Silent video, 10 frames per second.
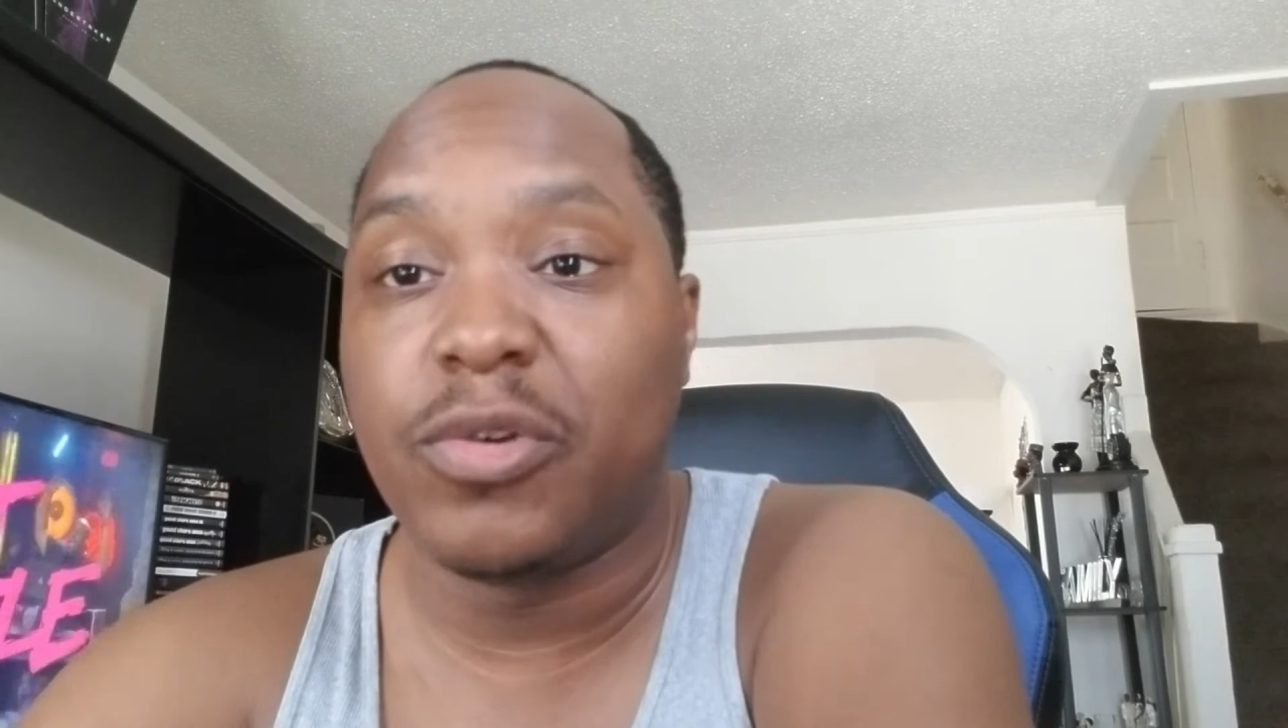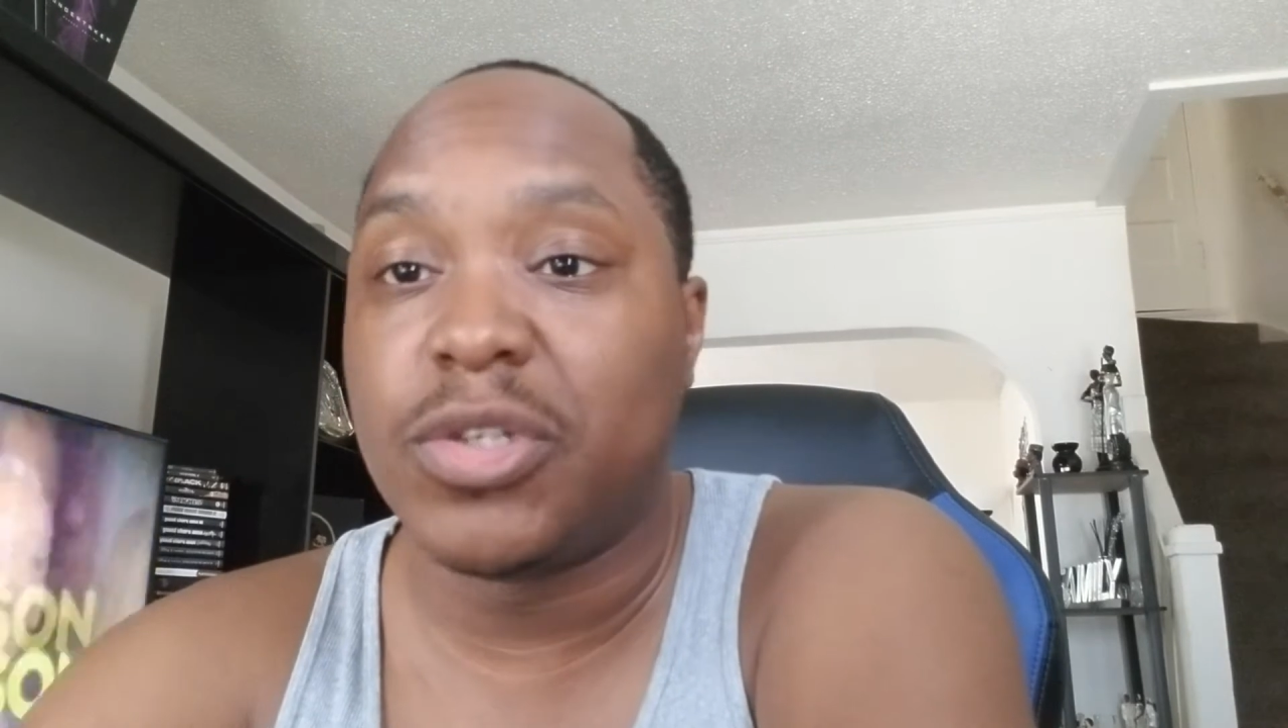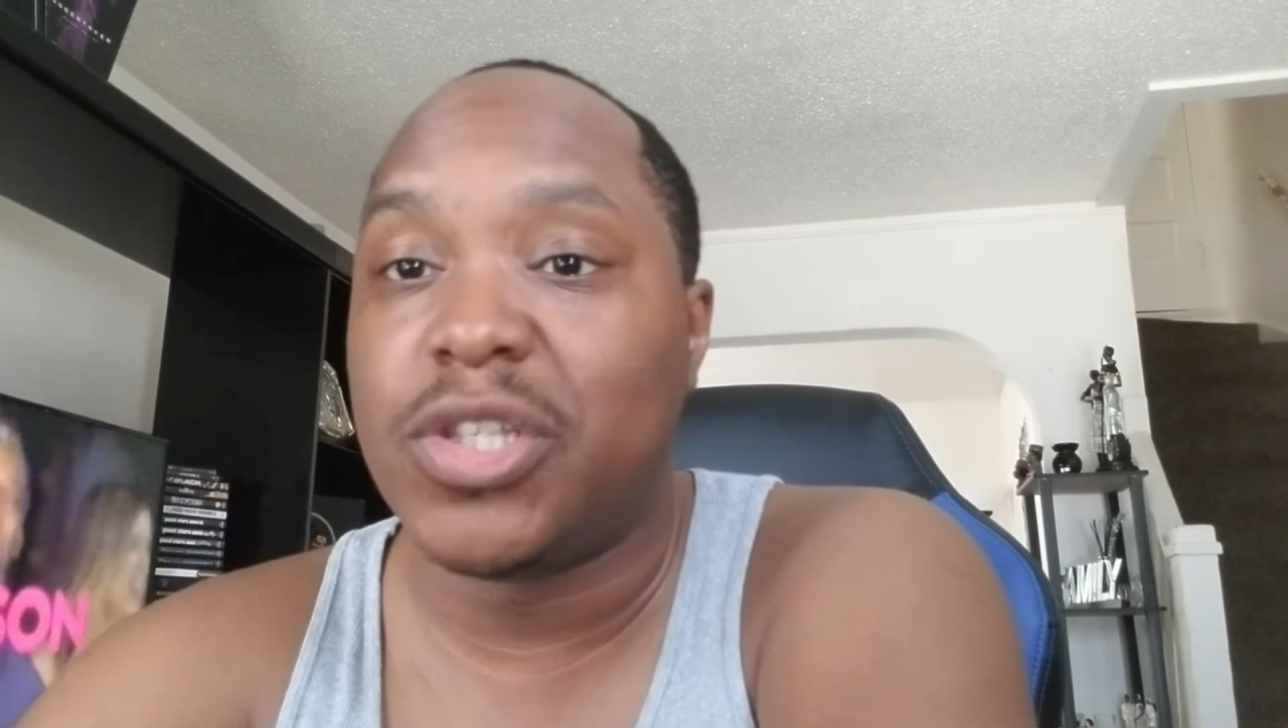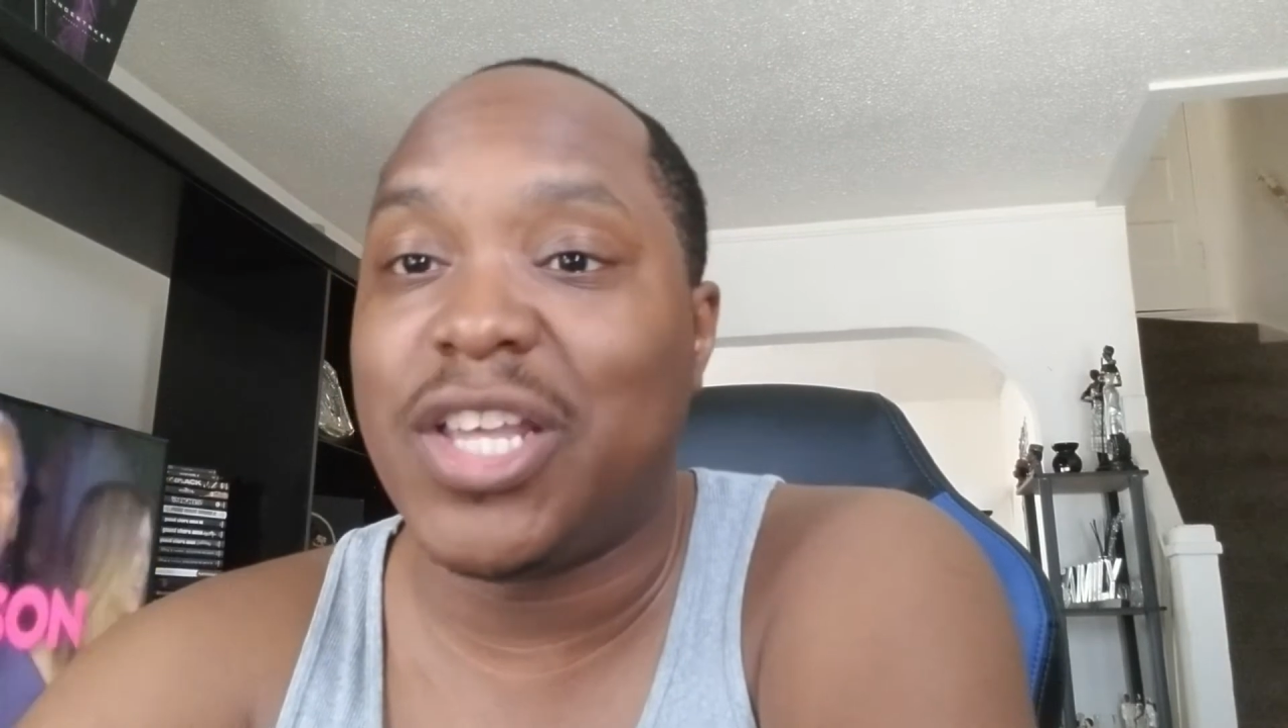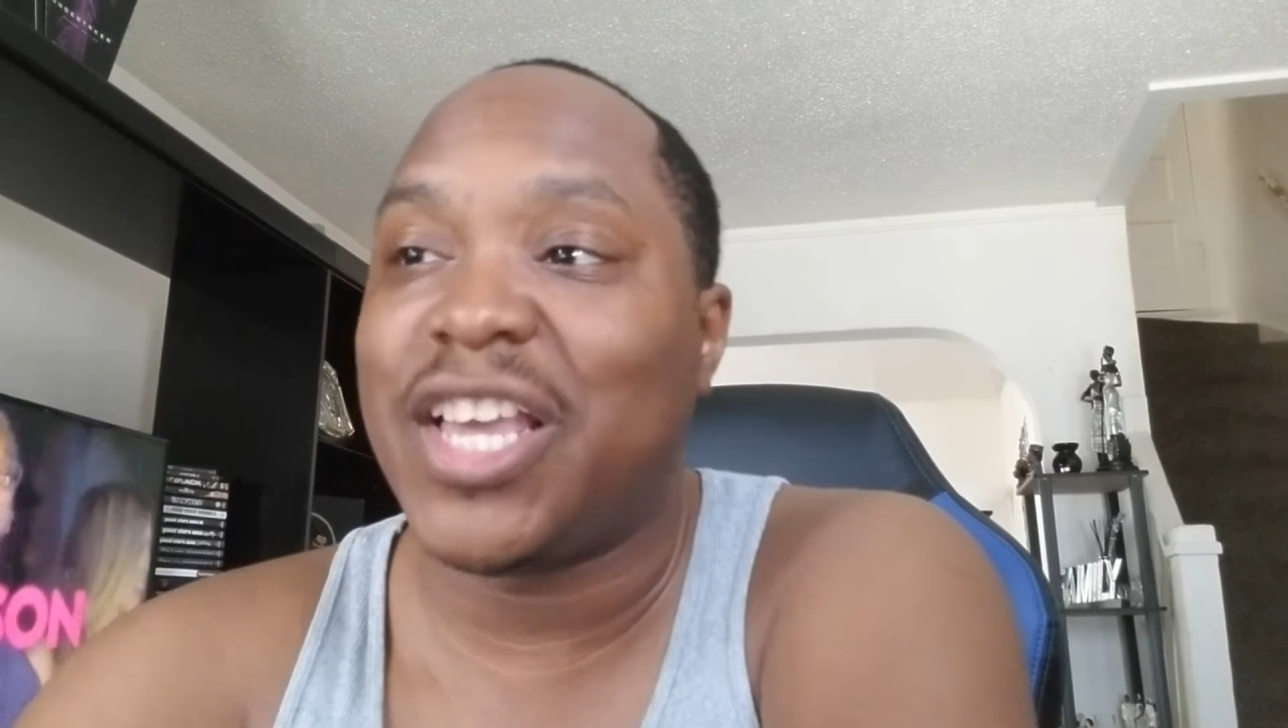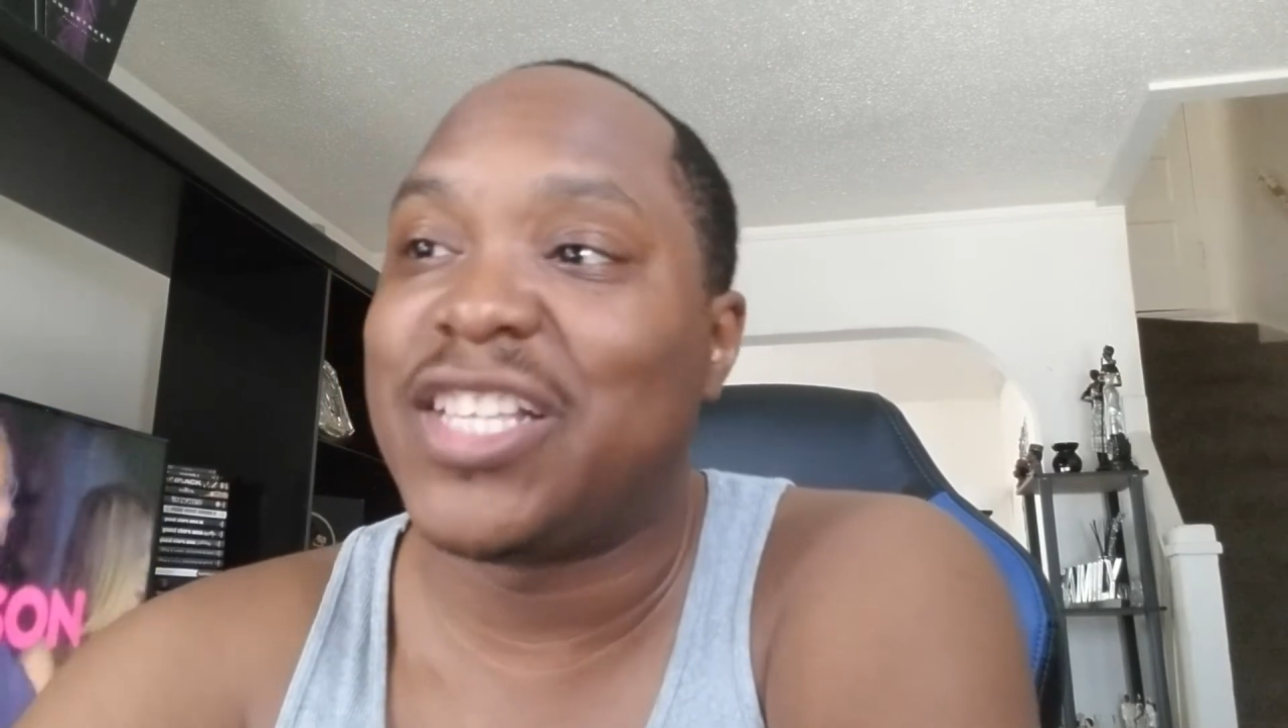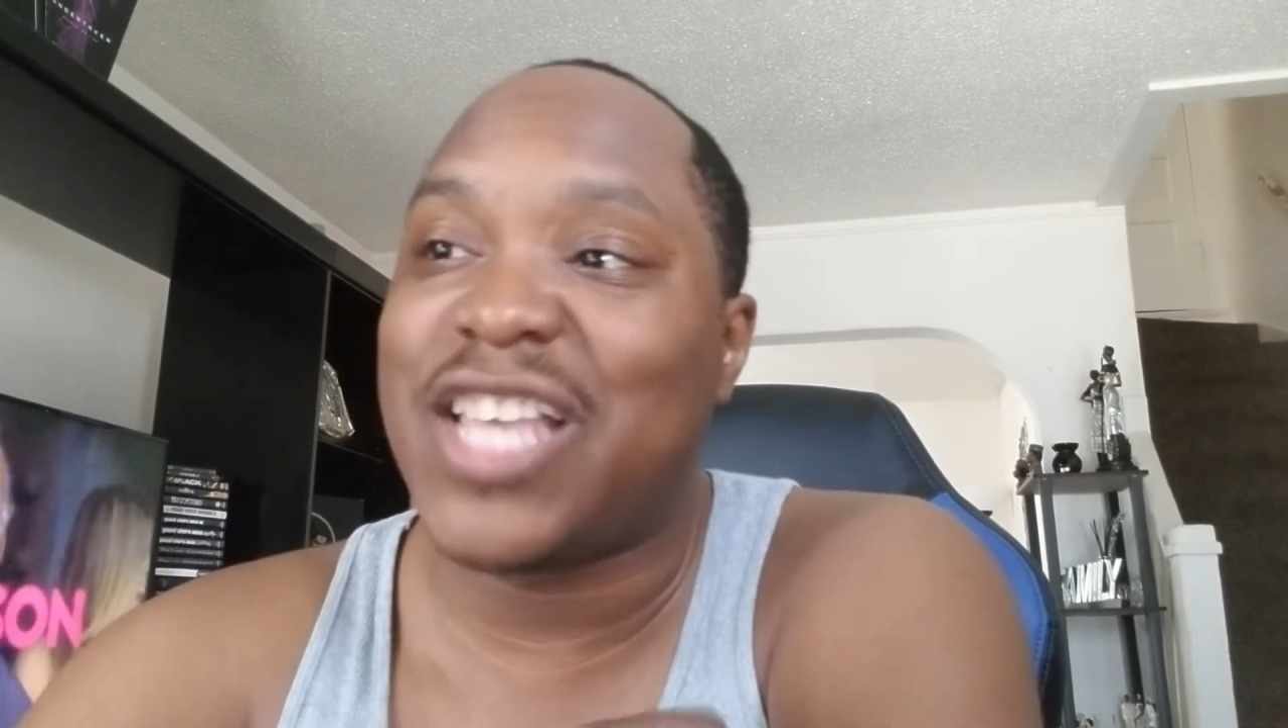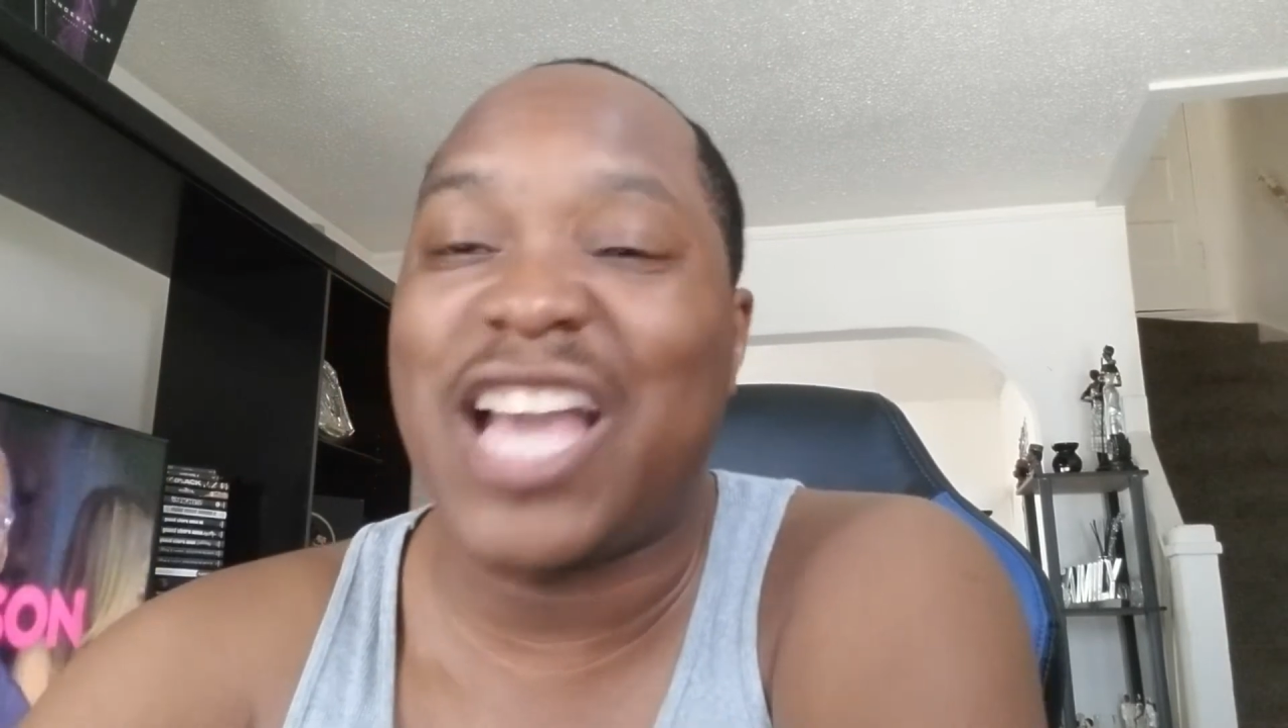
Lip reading: his thing and say,